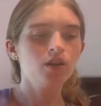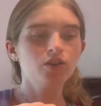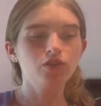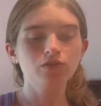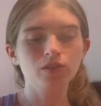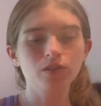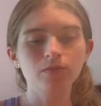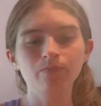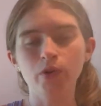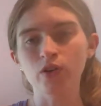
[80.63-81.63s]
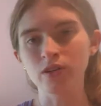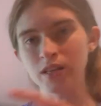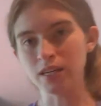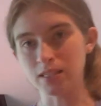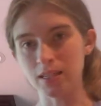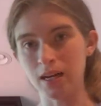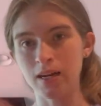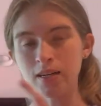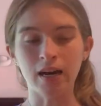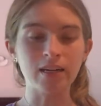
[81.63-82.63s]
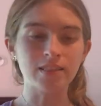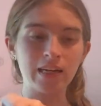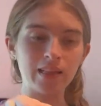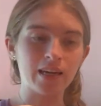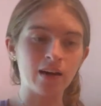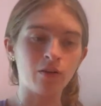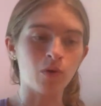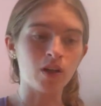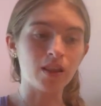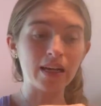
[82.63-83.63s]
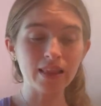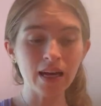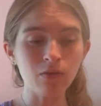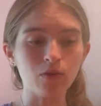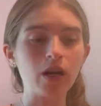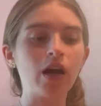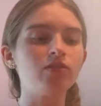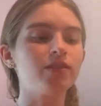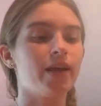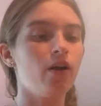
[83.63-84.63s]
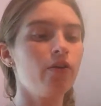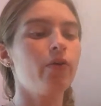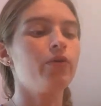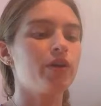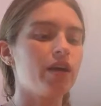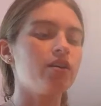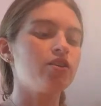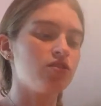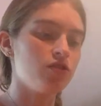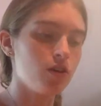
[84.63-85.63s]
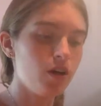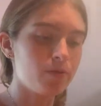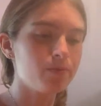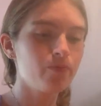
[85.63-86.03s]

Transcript: noodle, or at least not a delicate one like that one. I was like, oh, okay, good to know.